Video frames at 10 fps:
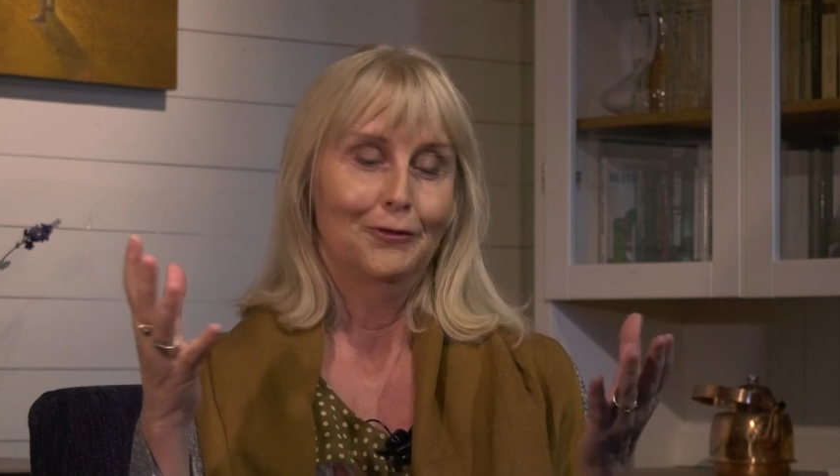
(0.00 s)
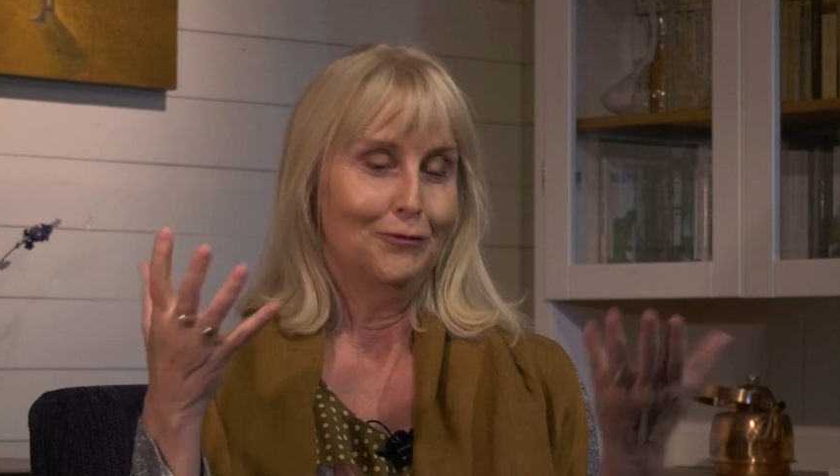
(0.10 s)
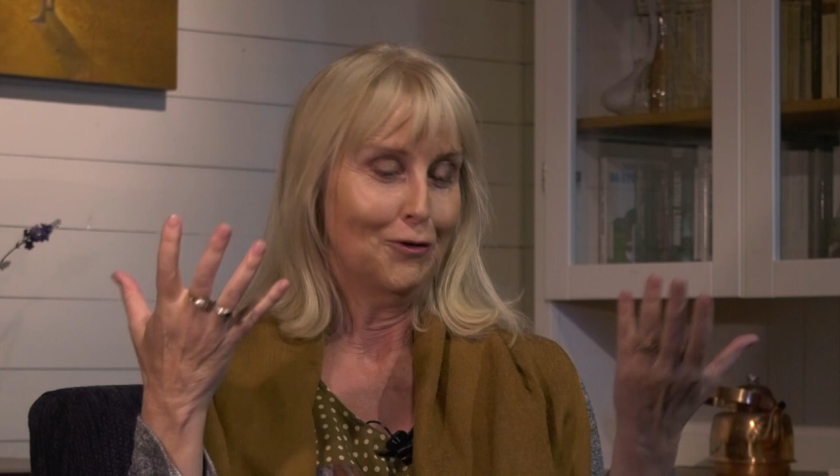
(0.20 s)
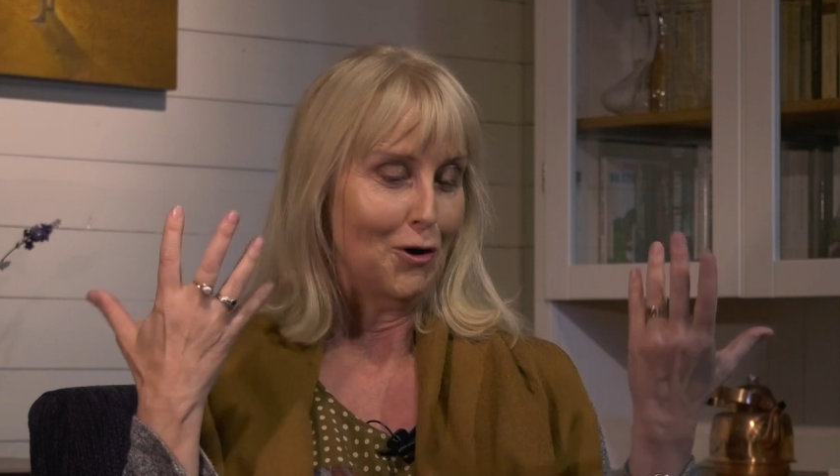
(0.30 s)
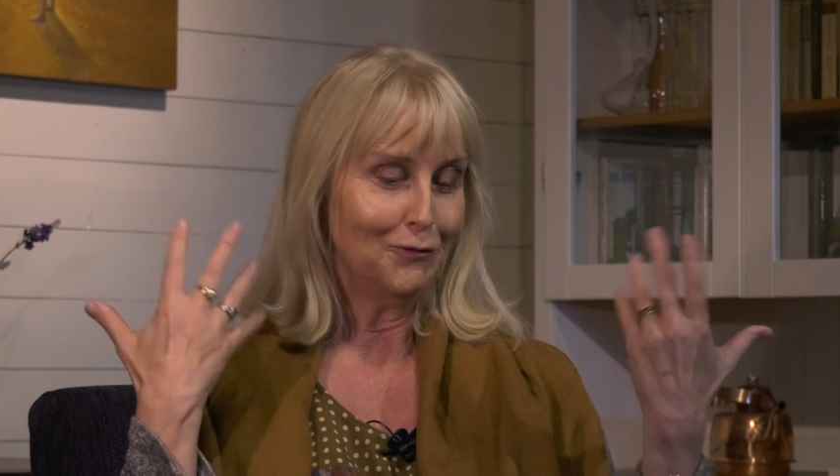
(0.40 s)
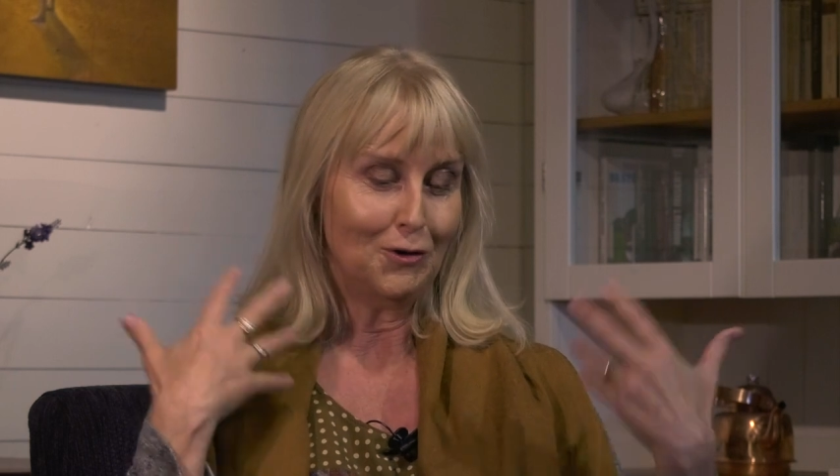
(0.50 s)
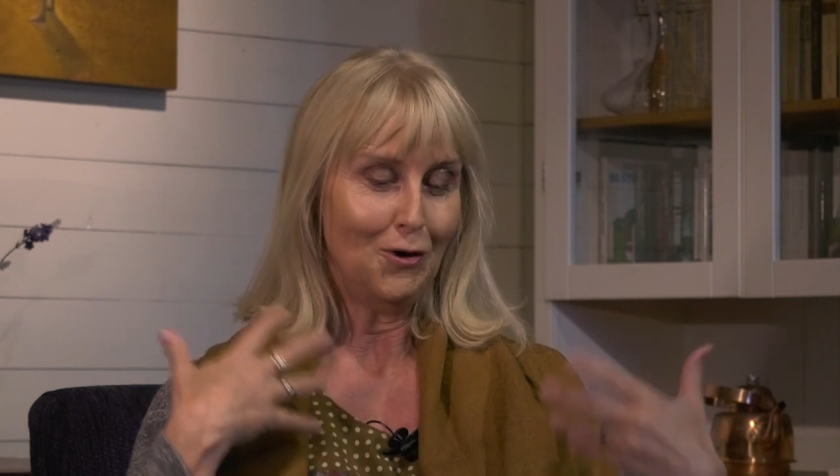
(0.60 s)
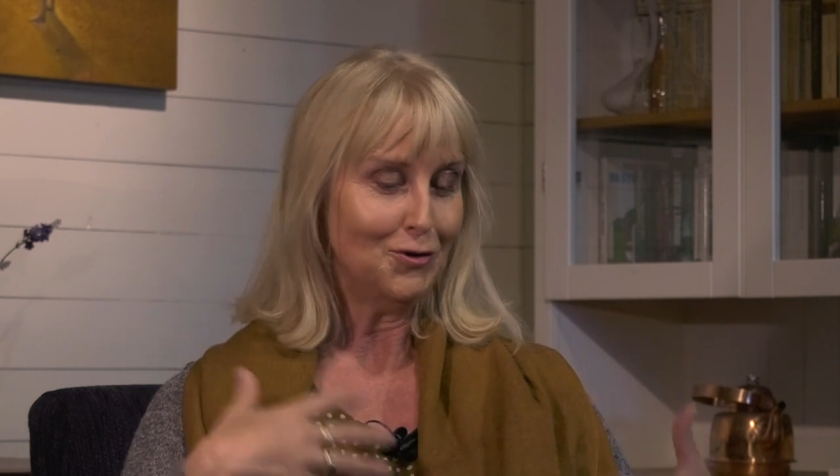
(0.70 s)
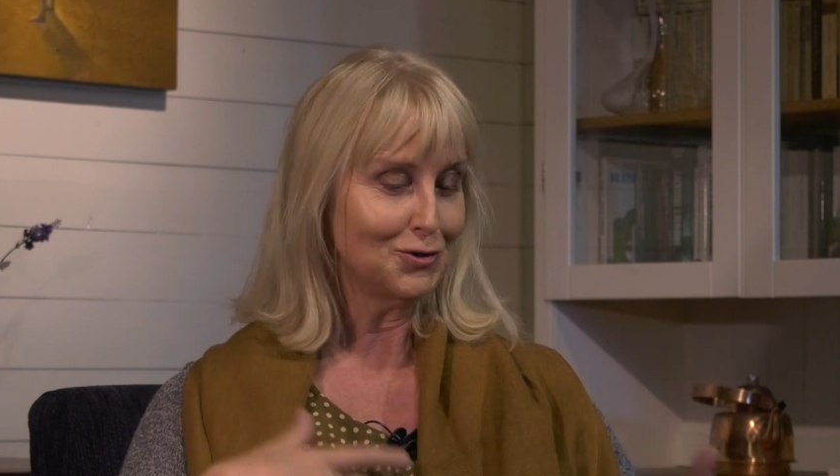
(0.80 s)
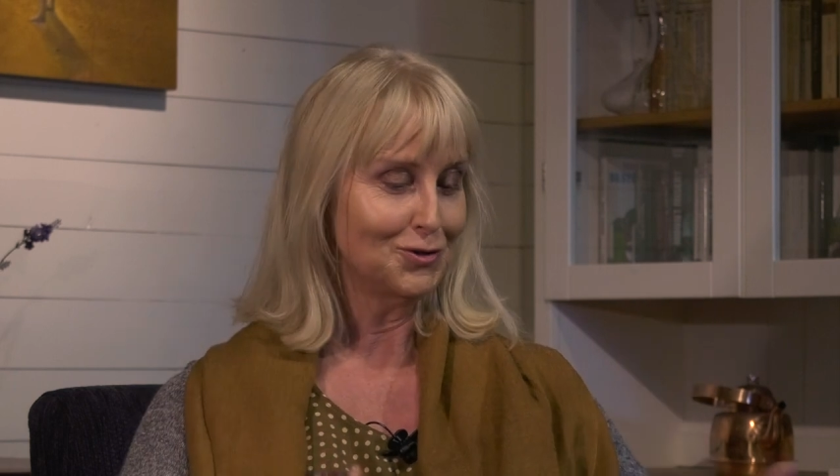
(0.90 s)
for, of
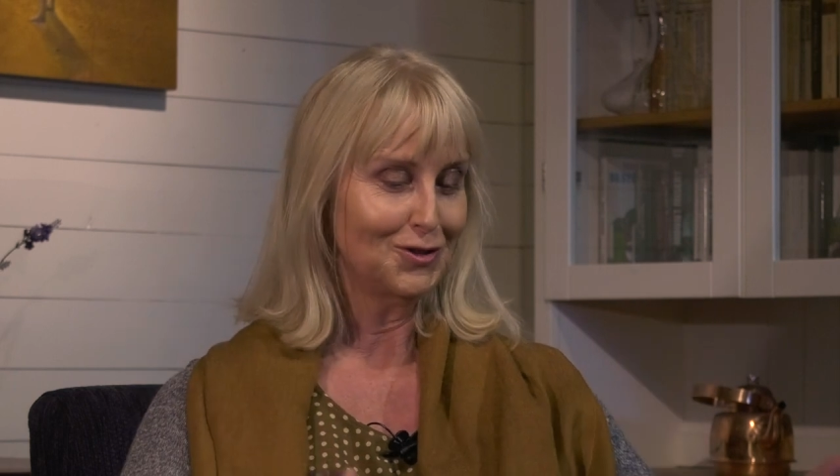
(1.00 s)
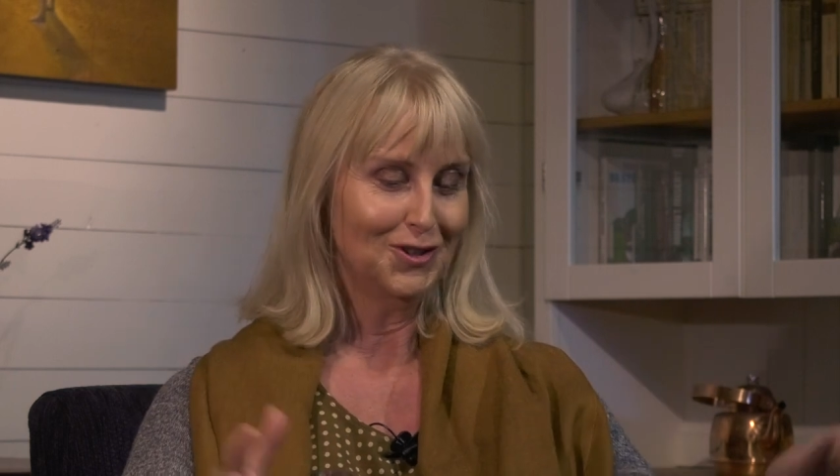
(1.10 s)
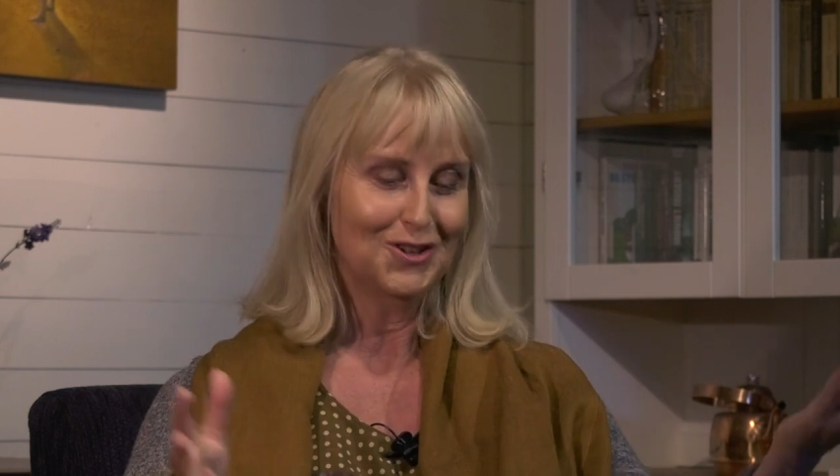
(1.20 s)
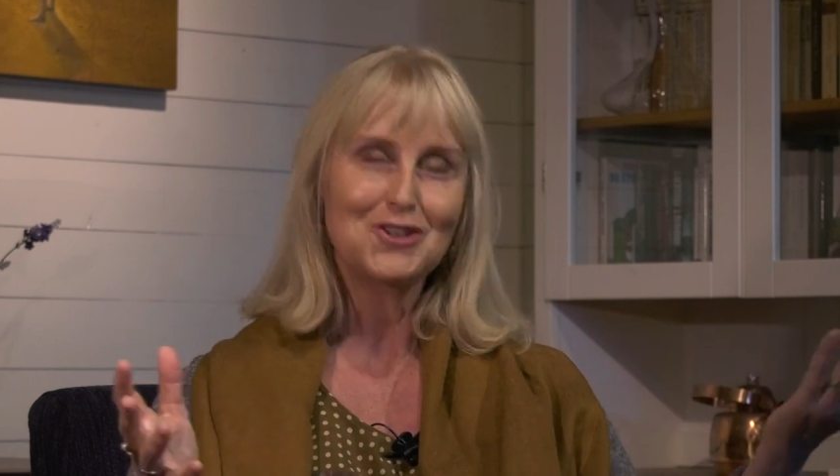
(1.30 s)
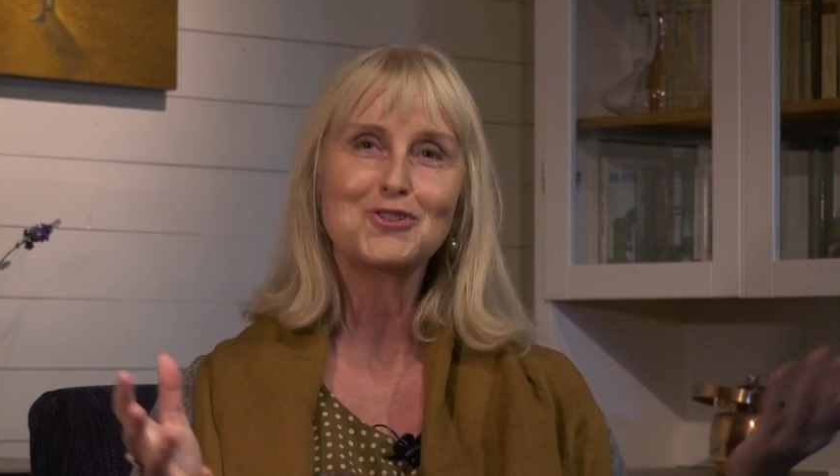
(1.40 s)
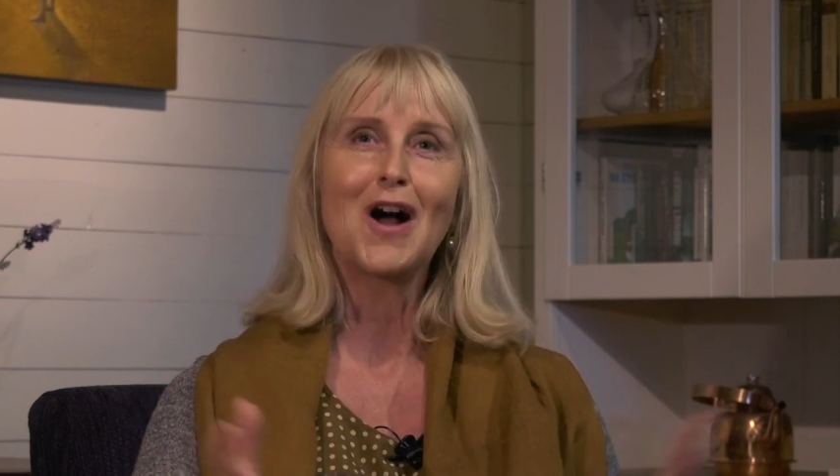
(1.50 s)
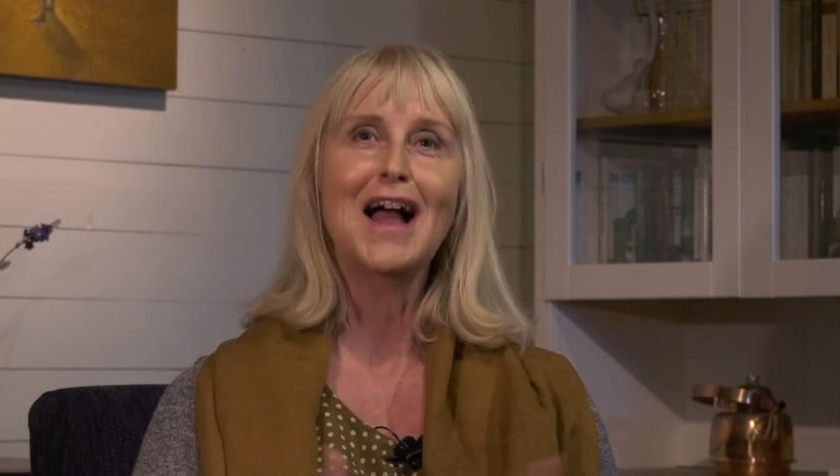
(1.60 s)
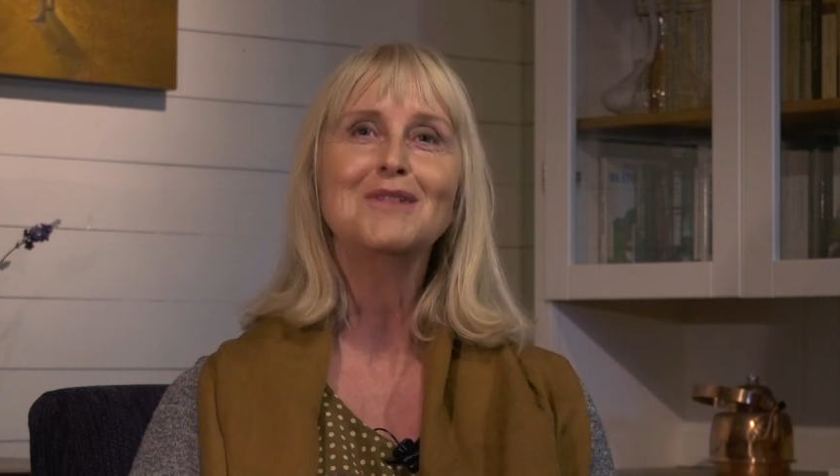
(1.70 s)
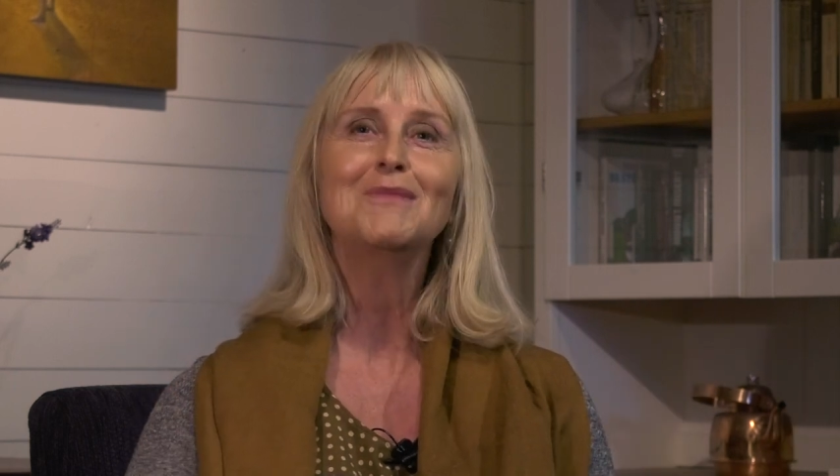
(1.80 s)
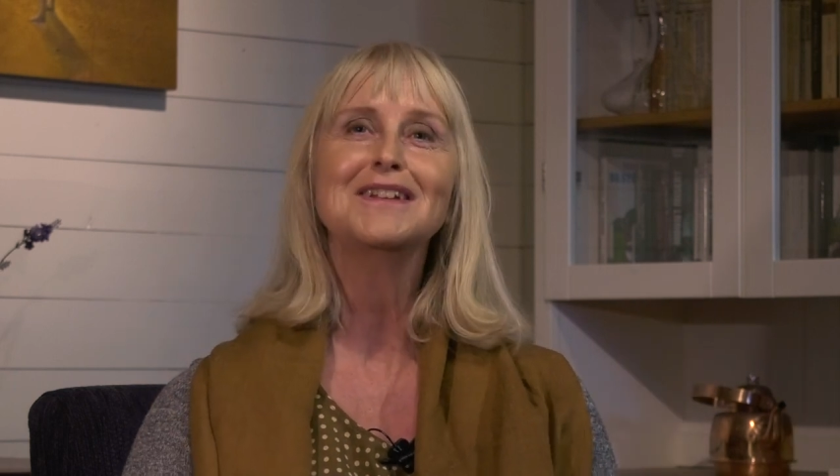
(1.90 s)
course,
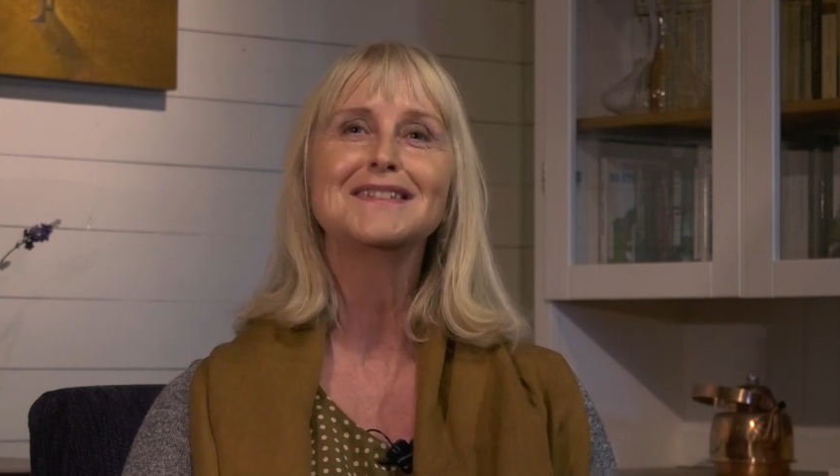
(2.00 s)
drying